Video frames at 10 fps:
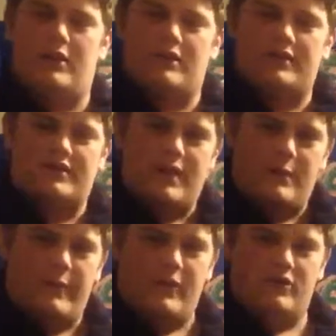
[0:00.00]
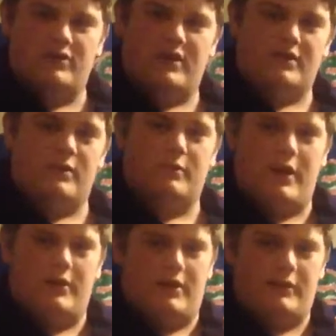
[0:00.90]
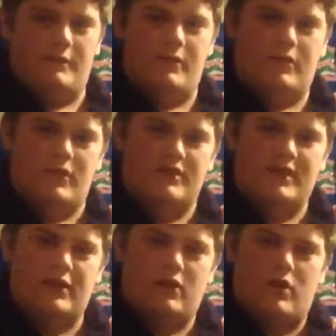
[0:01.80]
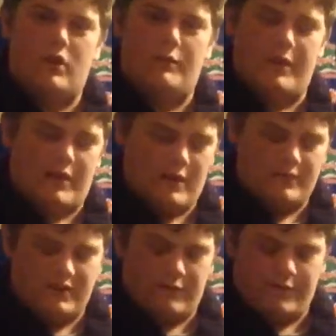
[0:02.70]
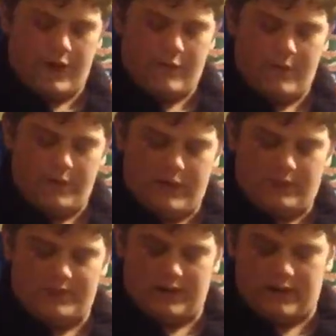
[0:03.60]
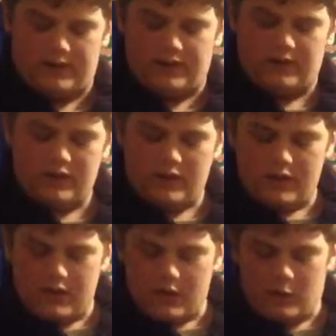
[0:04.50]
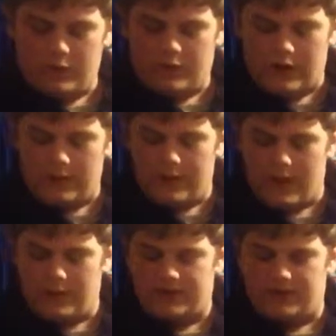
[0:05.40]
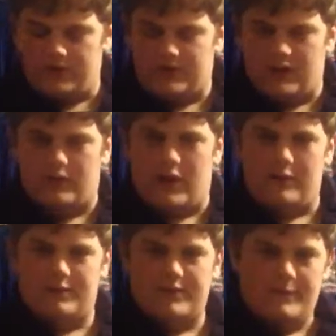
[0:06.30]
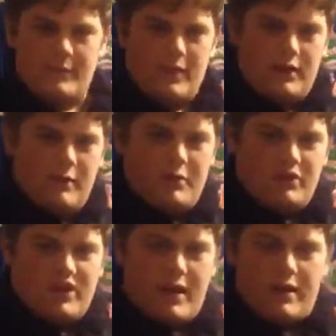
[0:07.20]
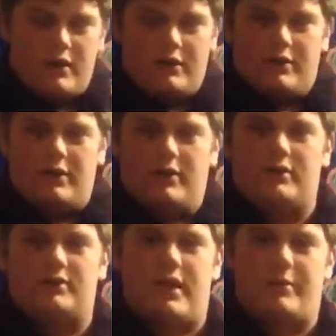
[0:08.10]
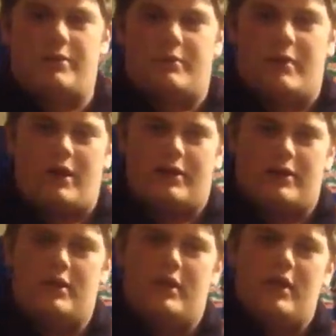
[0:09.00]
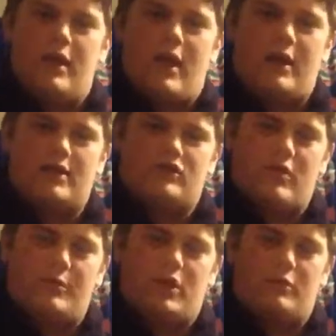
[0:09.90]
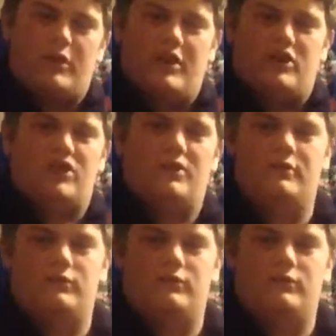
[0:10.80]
are the same features as on Brownie. 3 single coil pickups, a 5-way pickup selector, 1 volume knob and 2 tone knobs, an input jack on the top of the body, and a tremolo bridge.